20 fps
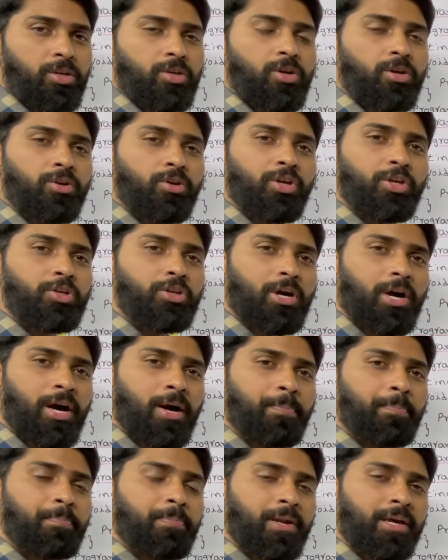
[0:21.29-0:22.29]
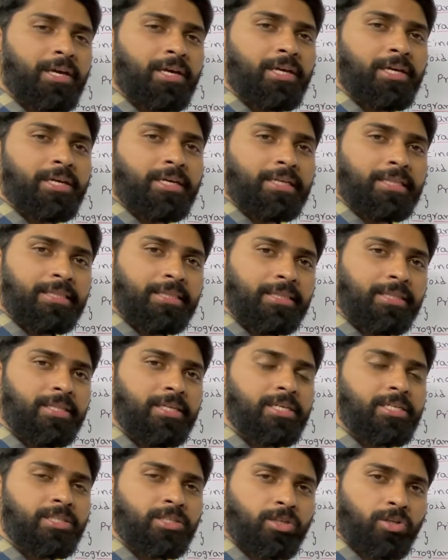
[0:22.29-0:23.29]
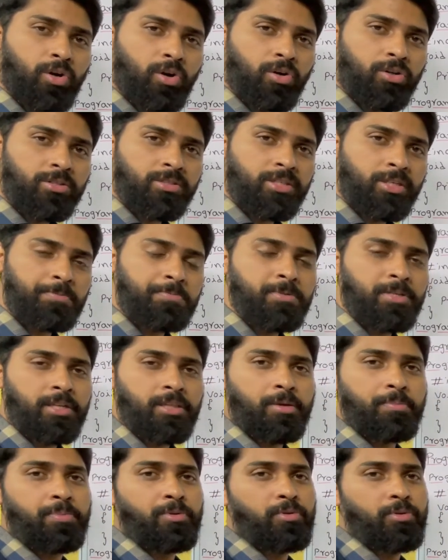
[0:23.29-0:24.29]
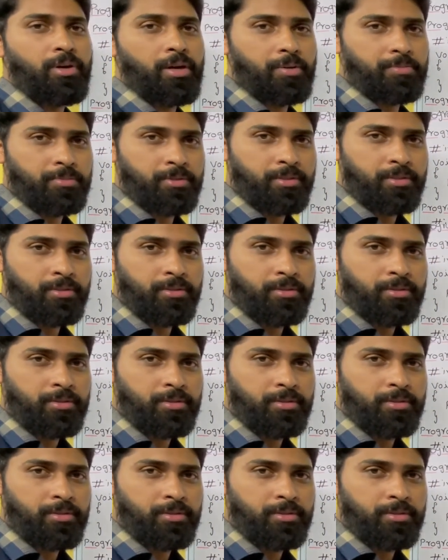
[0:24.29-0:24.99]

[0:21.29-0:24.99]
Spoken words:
you are going to apply these concepts on the programs.